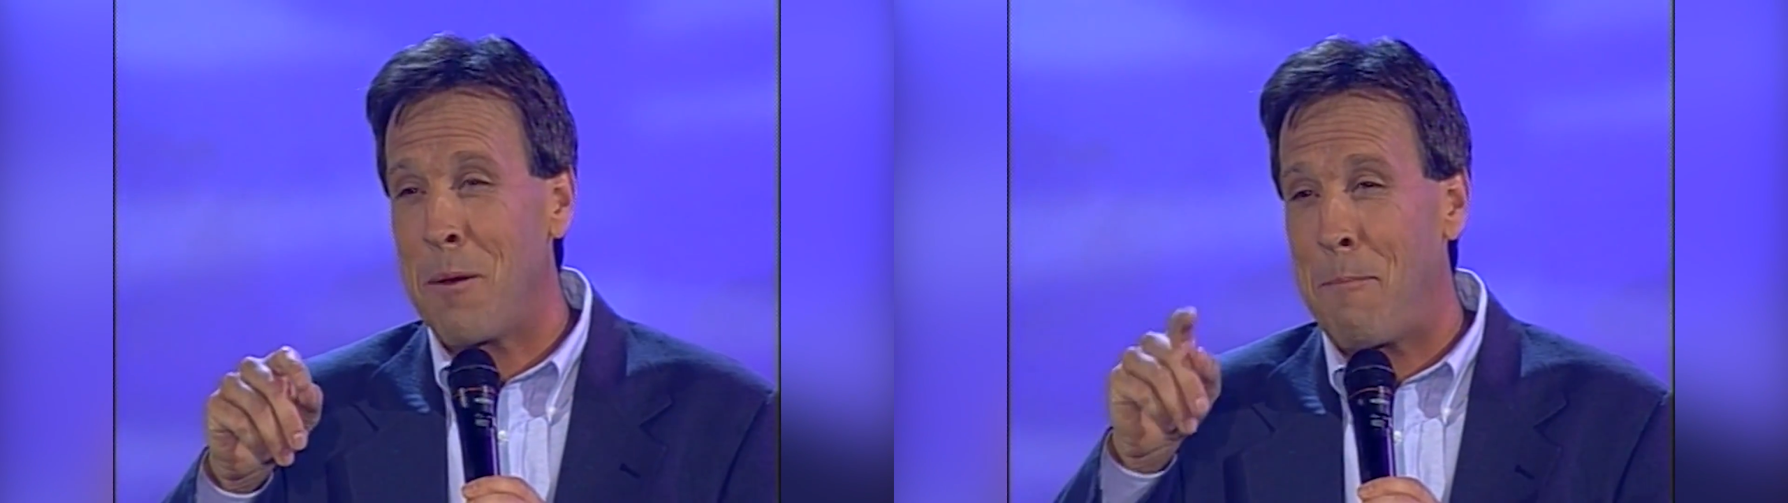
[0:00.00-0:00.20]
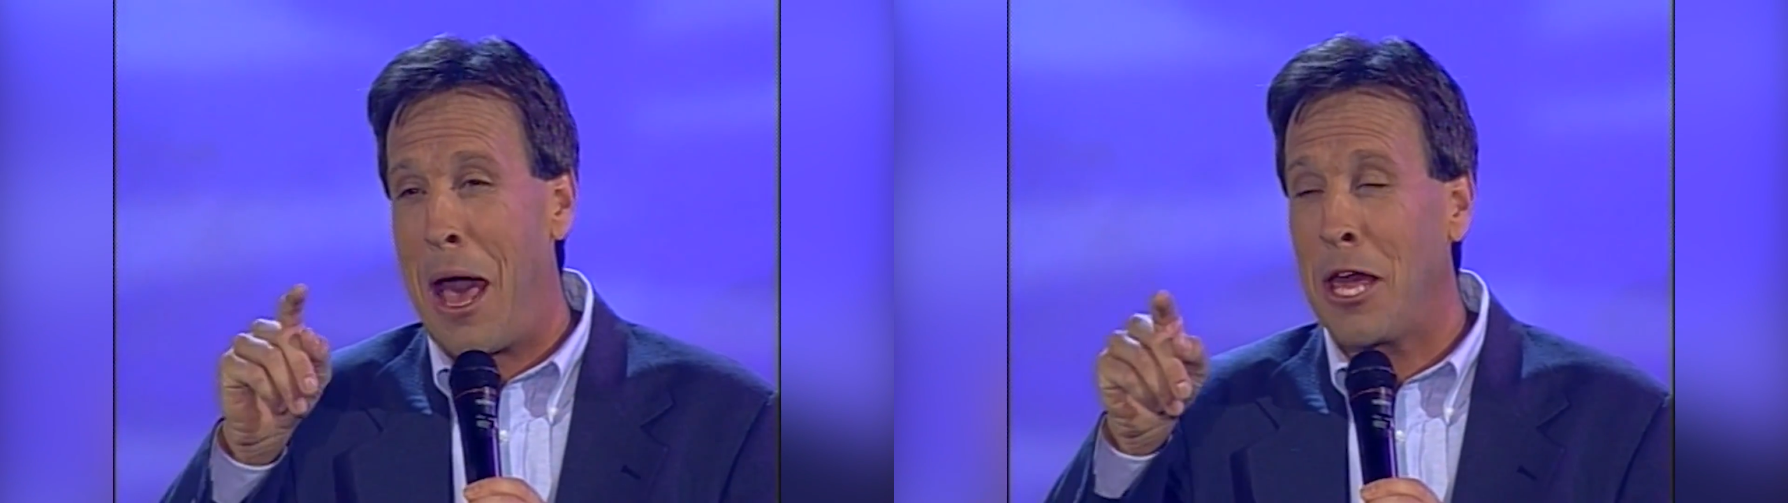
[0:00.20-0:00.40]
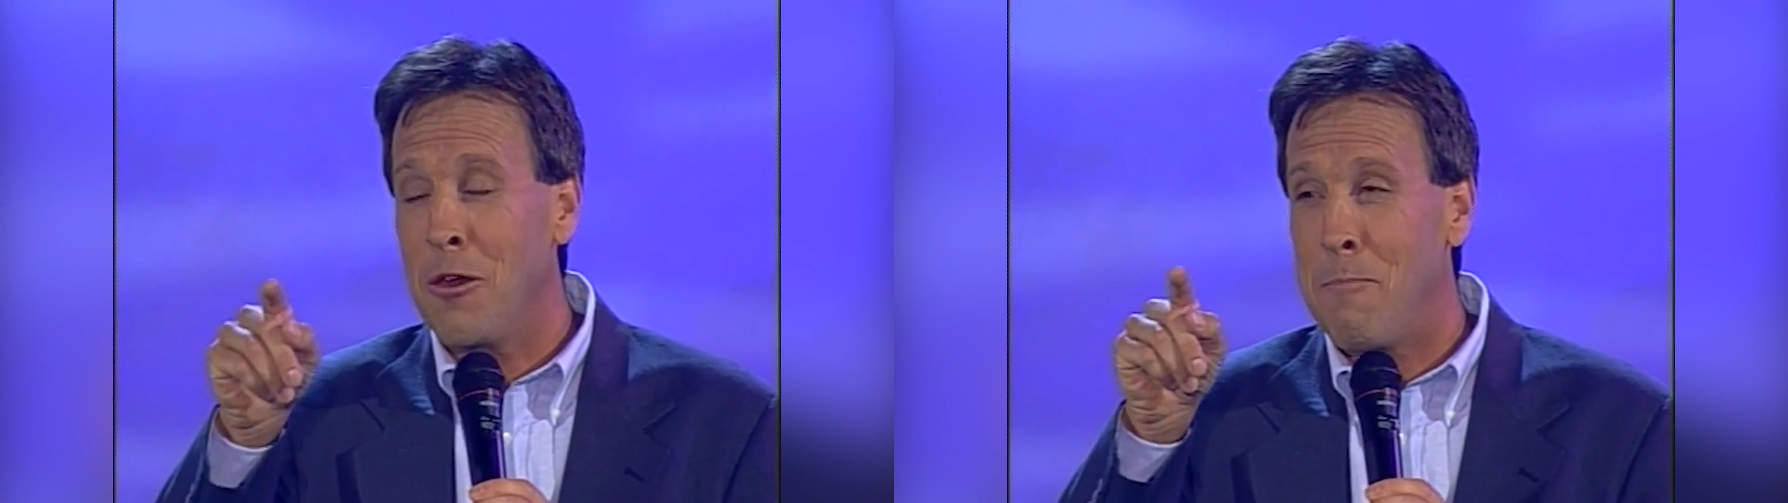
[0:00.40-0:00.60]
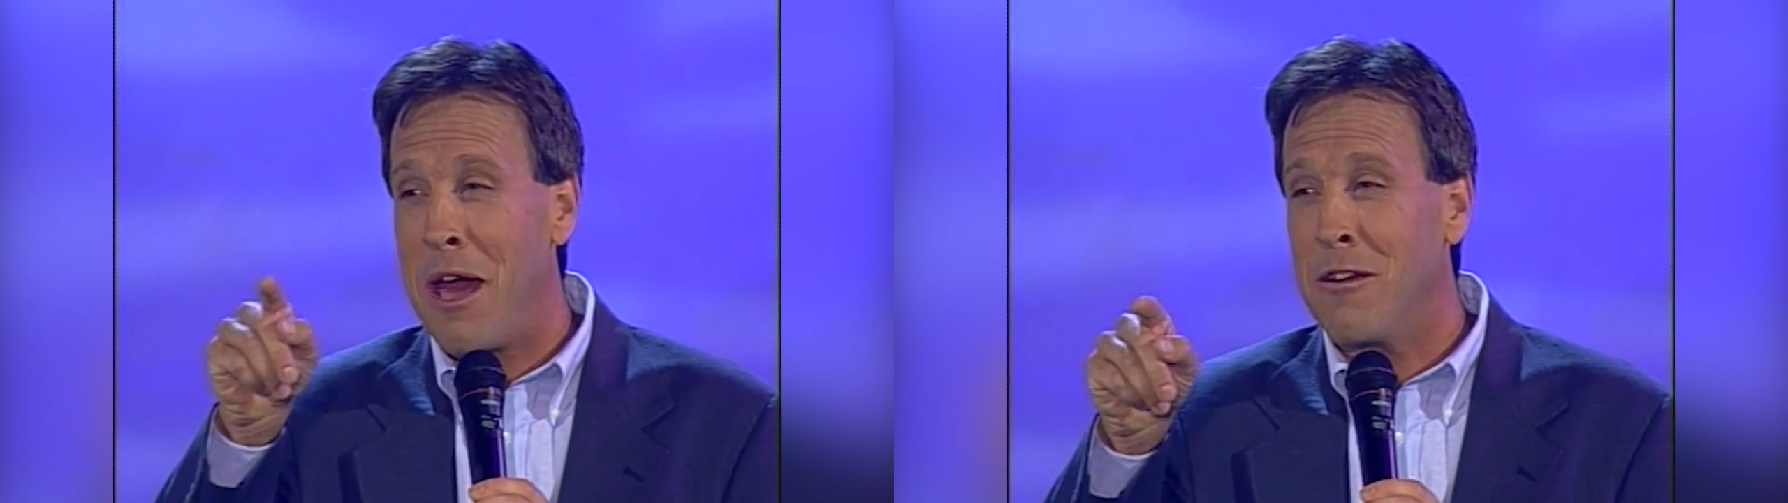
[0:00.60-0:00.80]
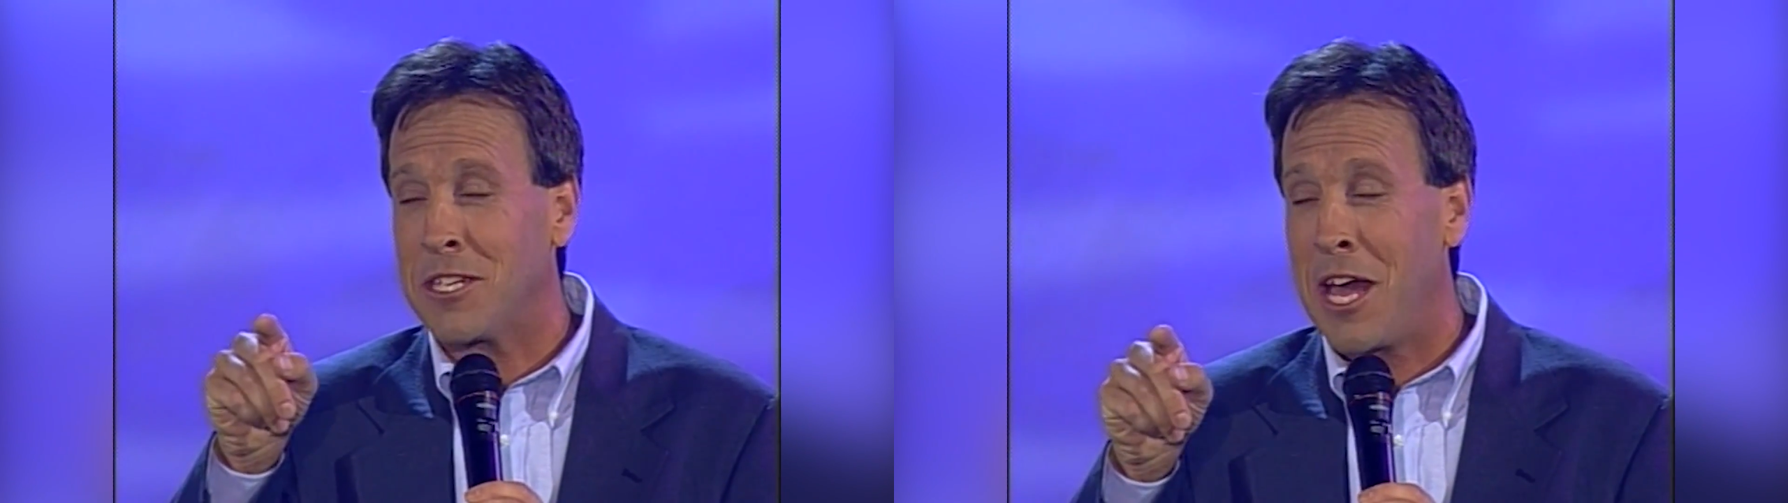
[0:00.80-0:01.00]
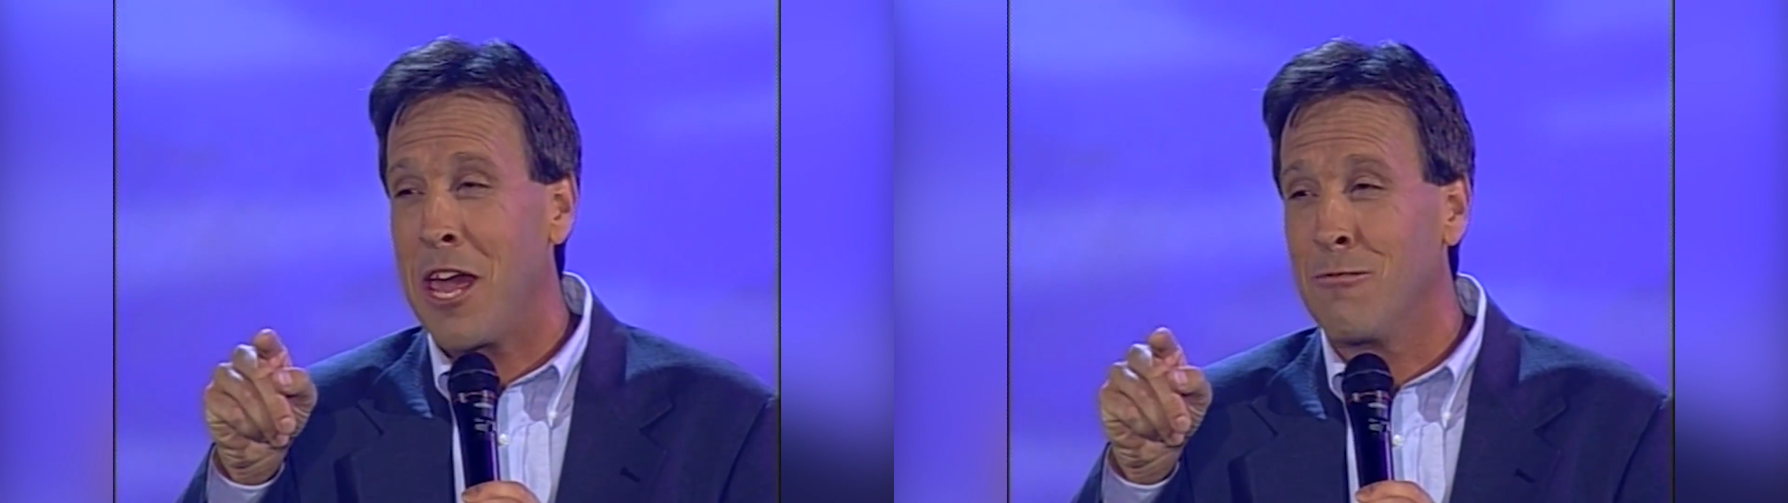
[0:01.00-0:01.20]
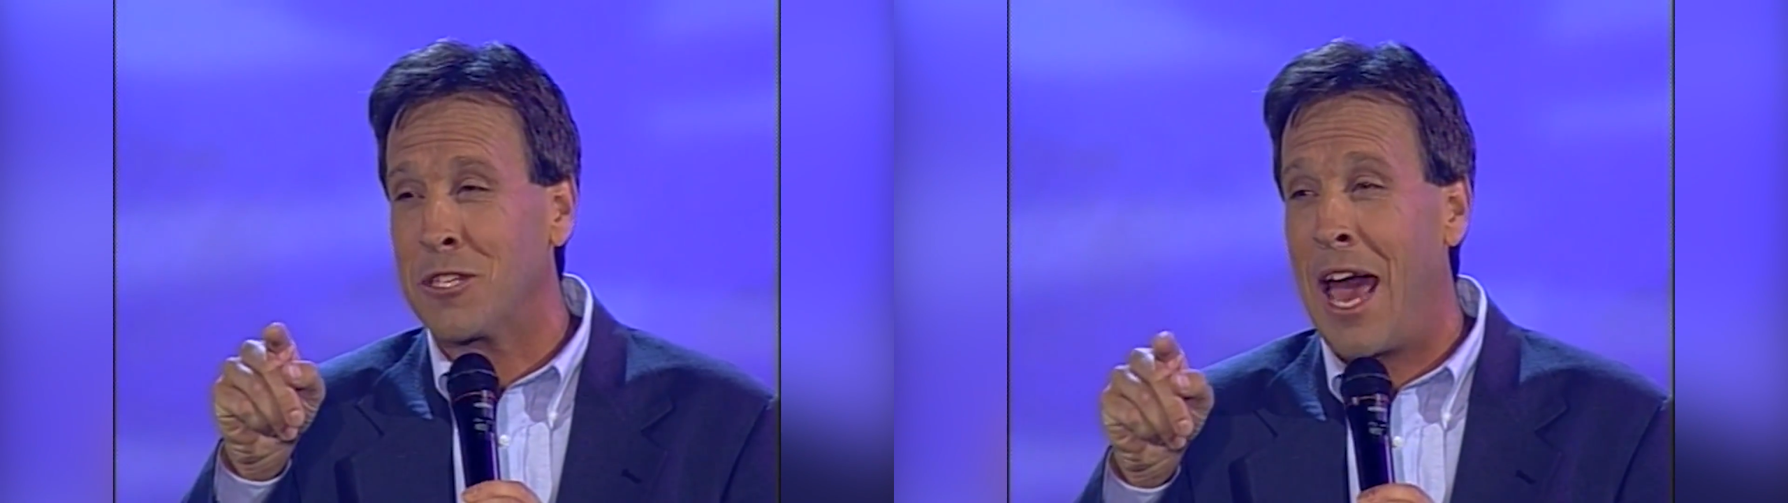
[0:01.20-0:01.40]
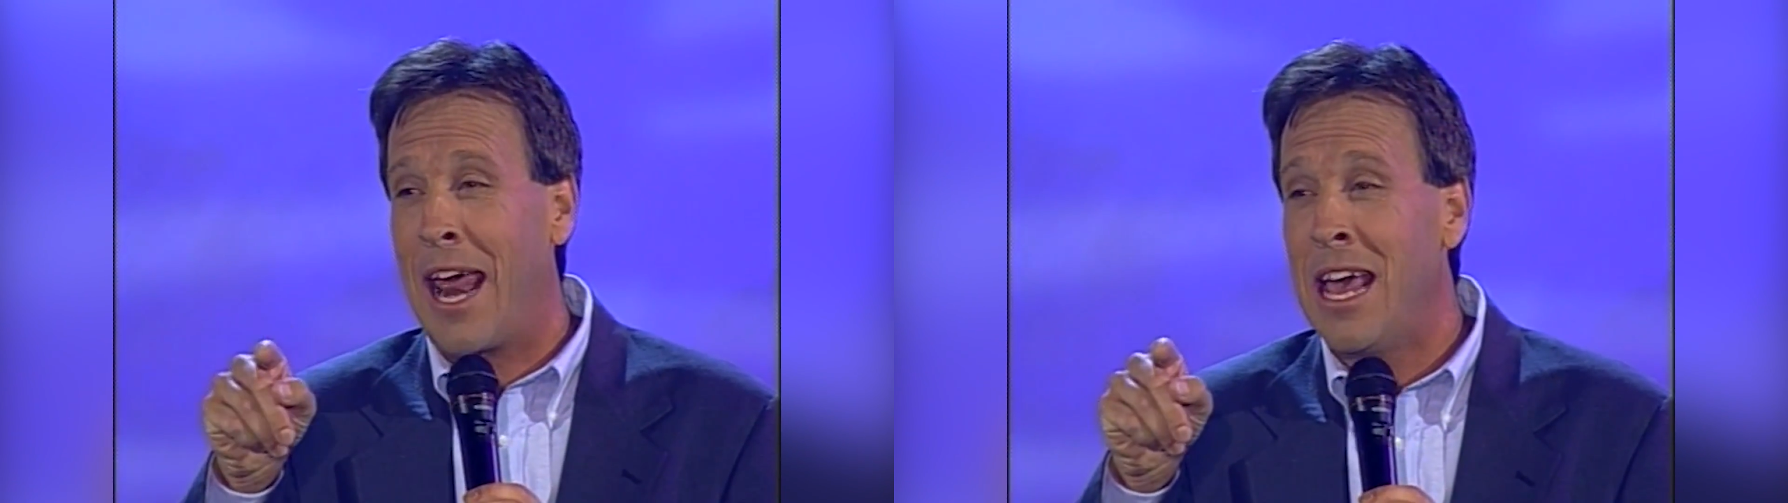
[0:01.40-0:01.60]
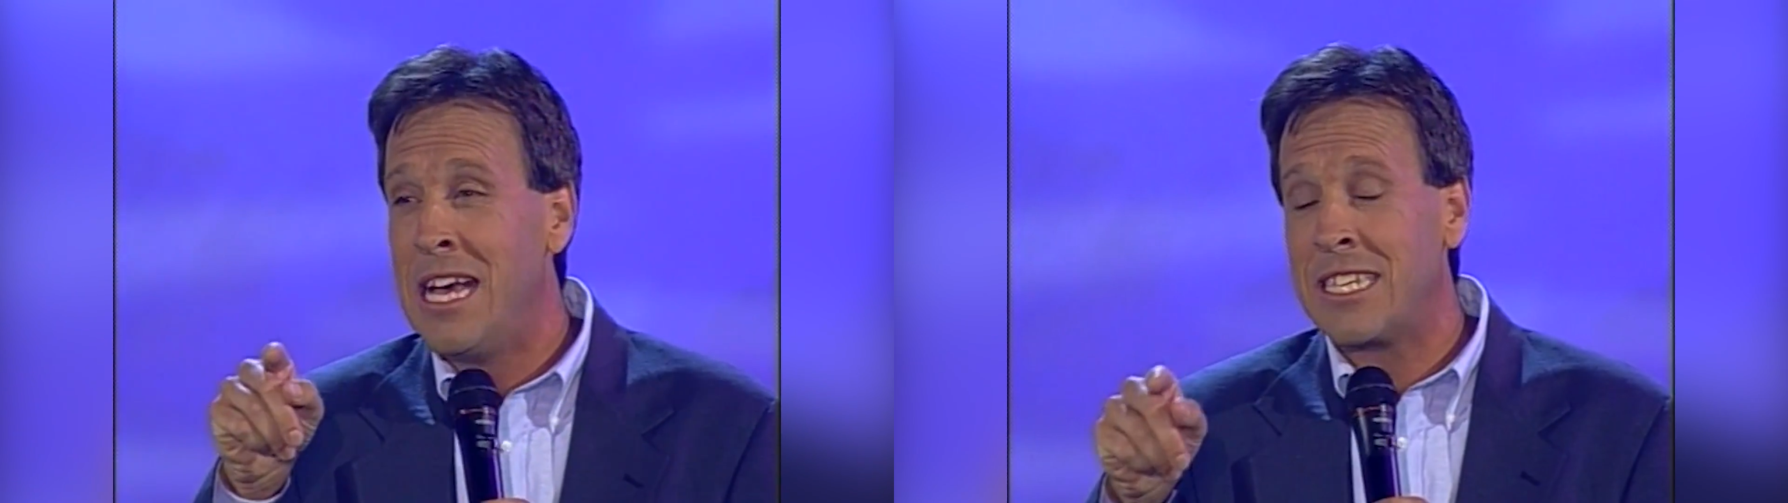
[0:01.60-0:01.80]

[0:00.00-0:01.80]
pal, you better say you said it.